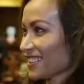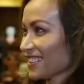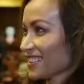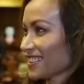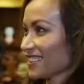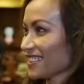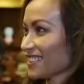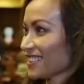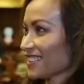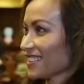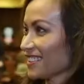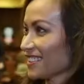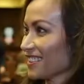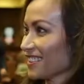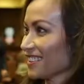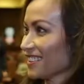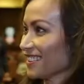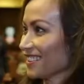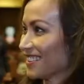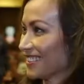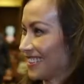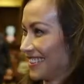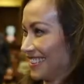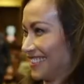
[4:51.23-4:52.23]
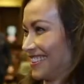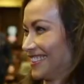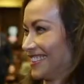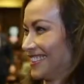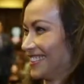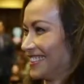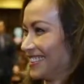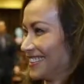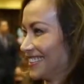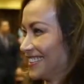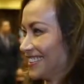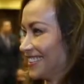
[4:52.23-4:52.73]

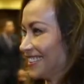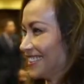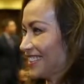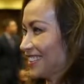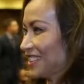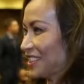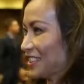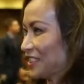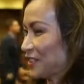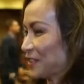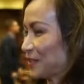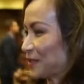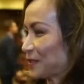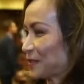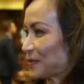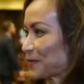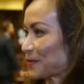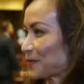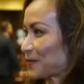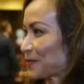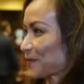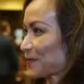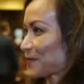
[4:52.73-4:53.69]
The person shown says nothing.